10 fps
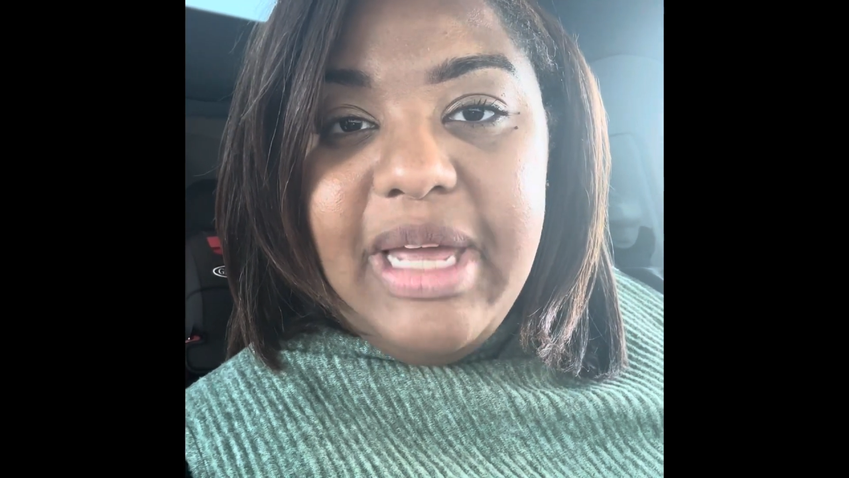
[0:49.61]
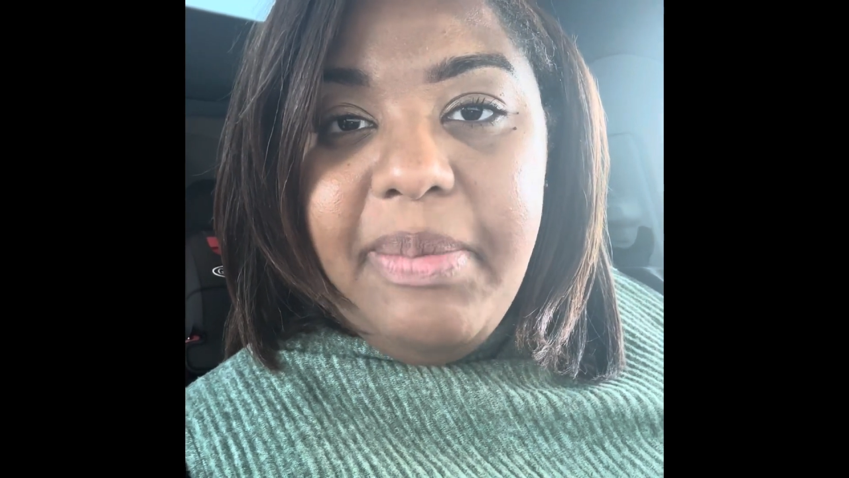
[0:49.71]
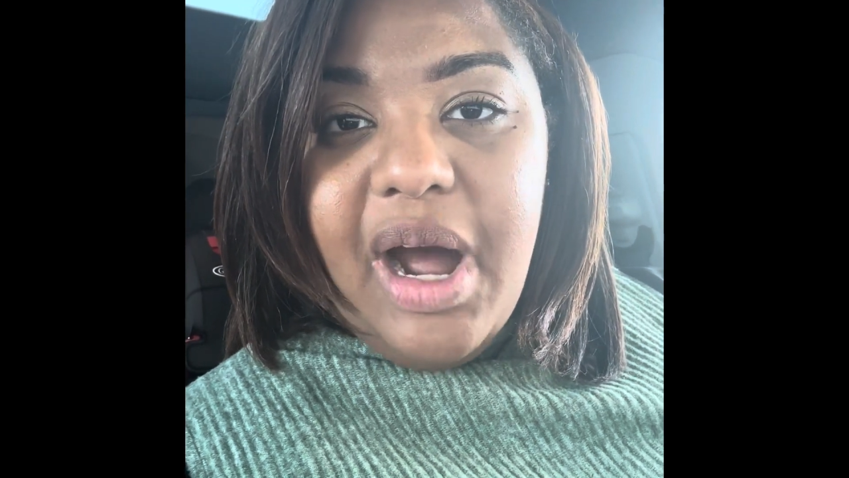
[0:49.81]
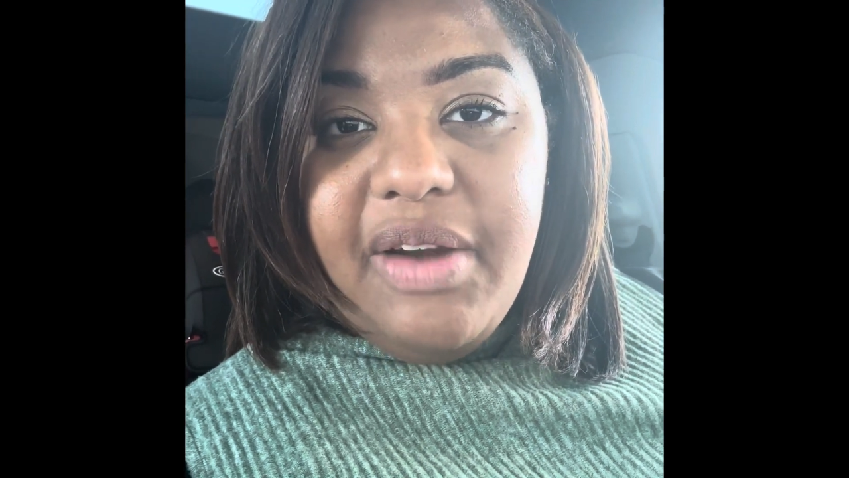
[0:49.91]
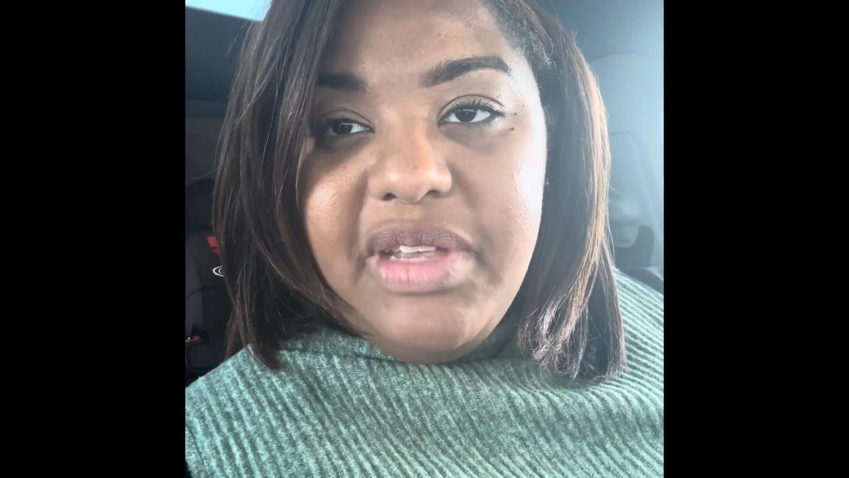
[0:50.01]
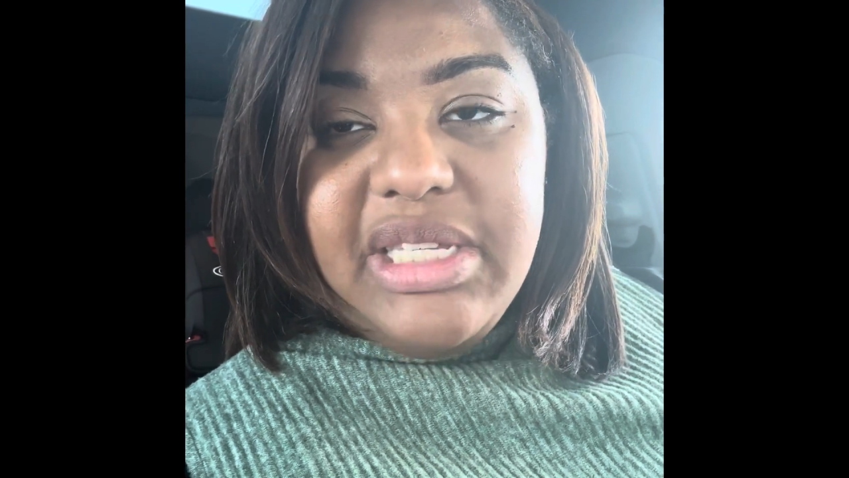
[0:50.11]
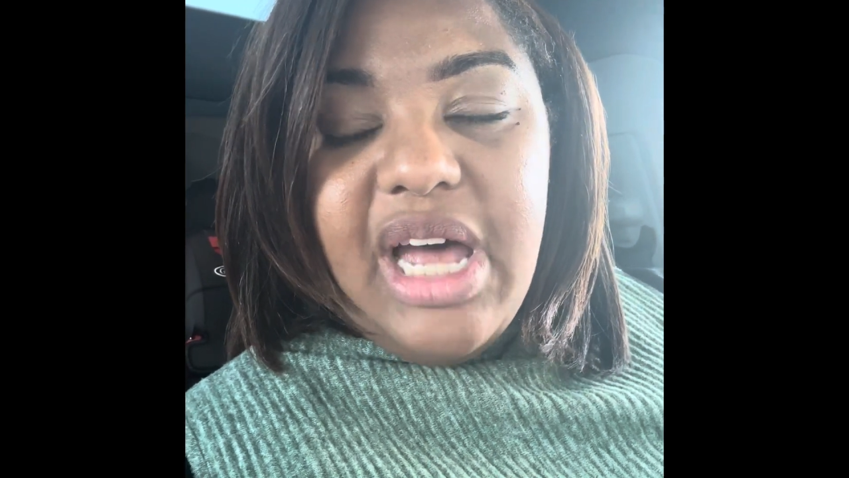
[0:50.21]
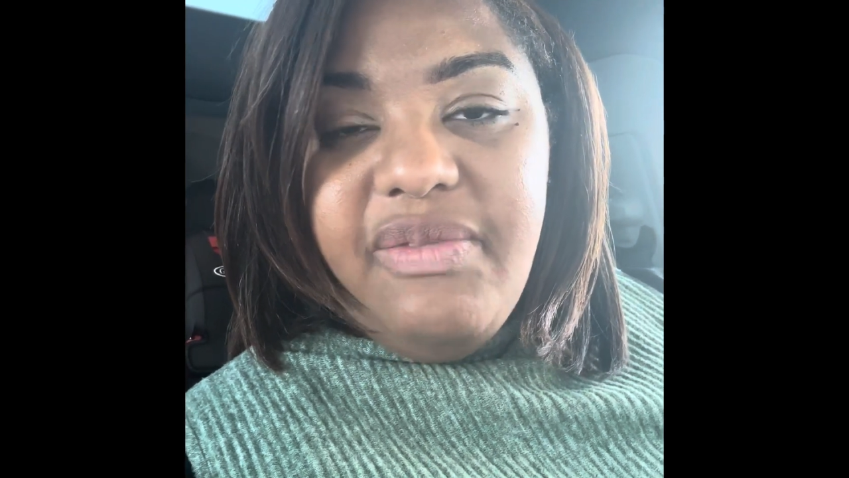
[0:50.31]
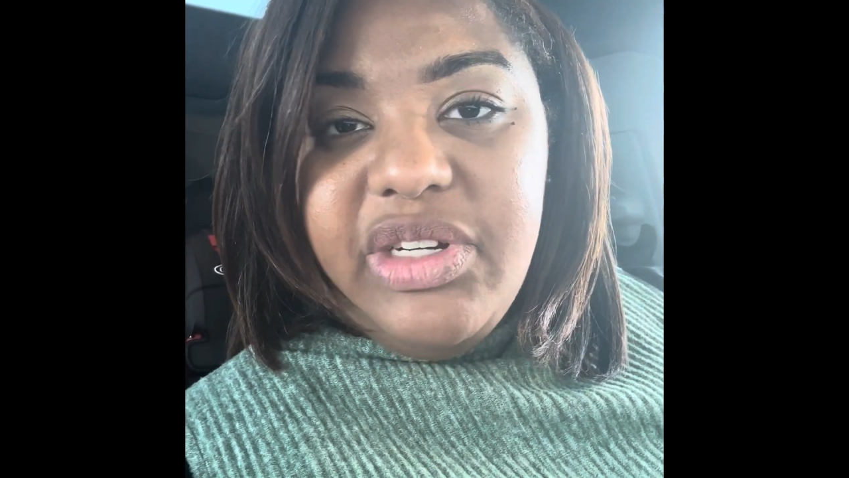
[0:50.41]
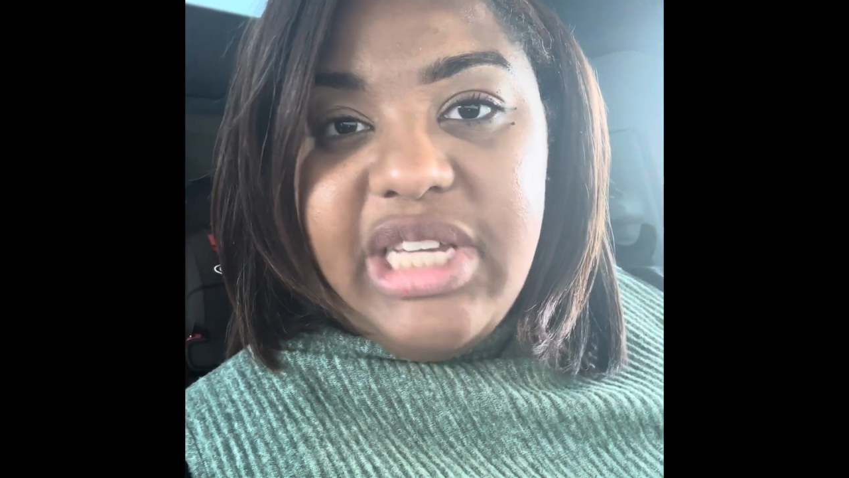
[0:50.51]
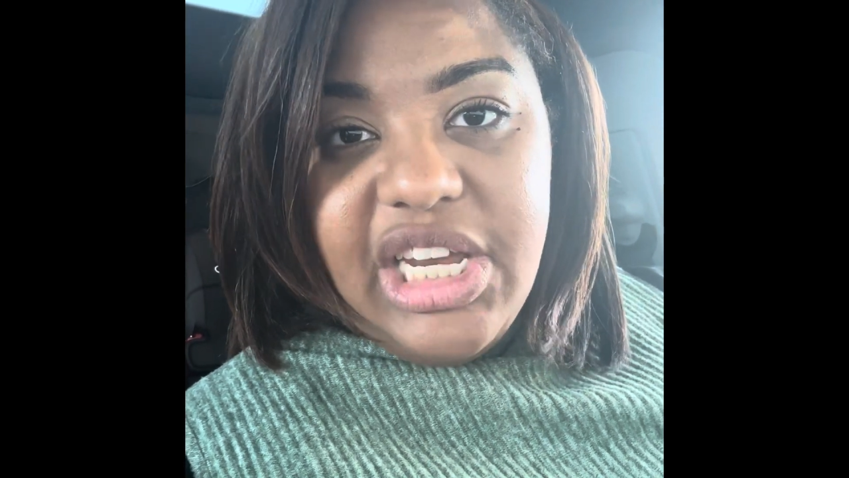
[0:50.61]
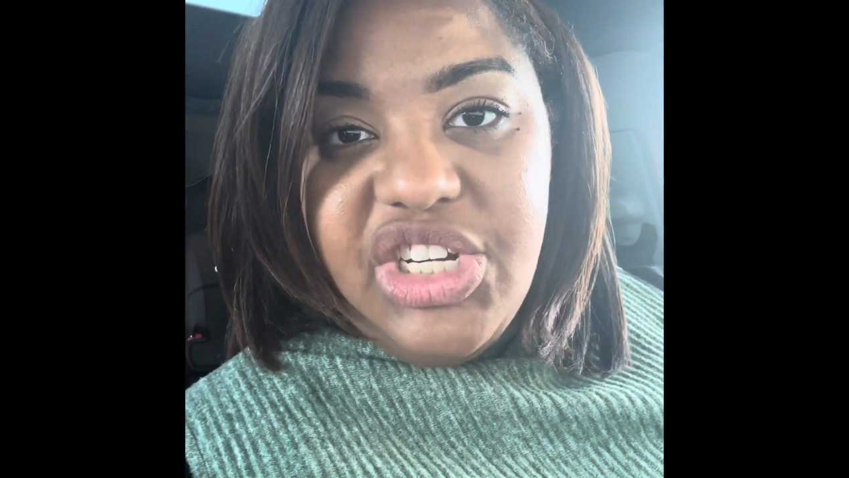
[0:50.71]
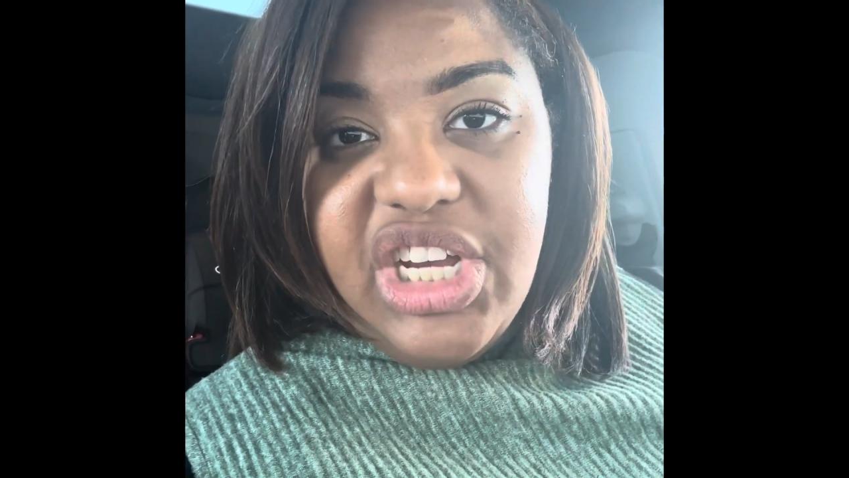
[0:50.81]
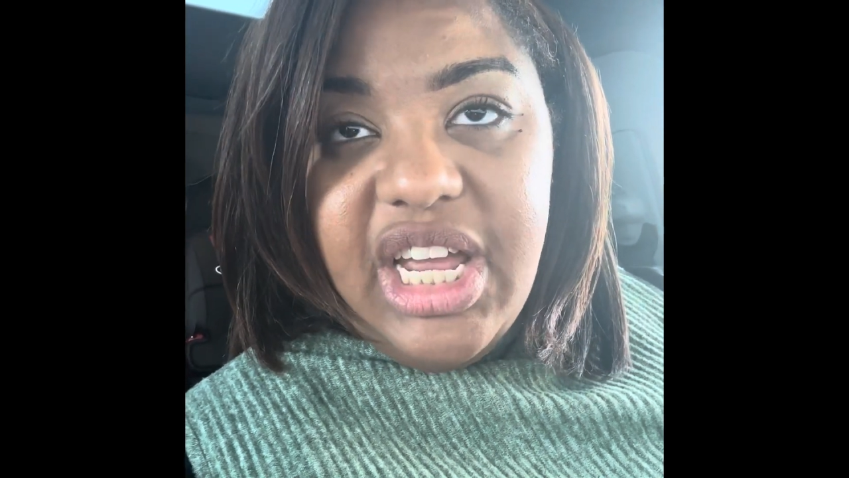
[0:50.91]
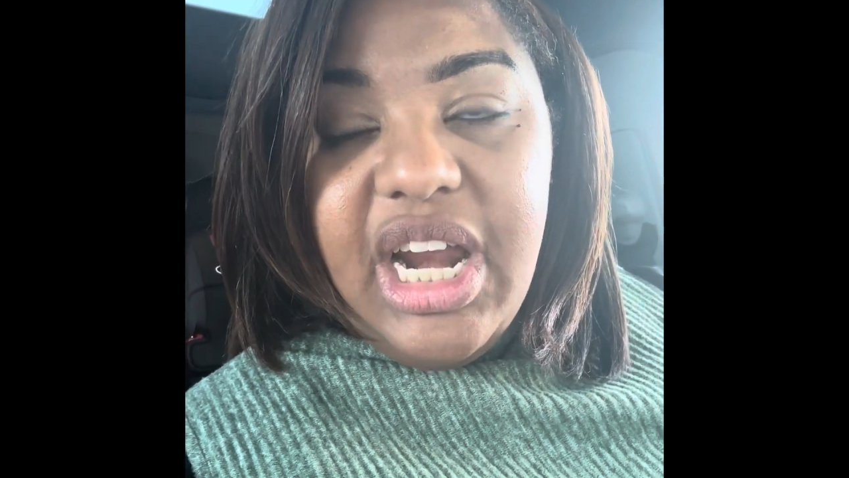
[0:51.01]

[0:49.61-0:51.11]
part of this conversation.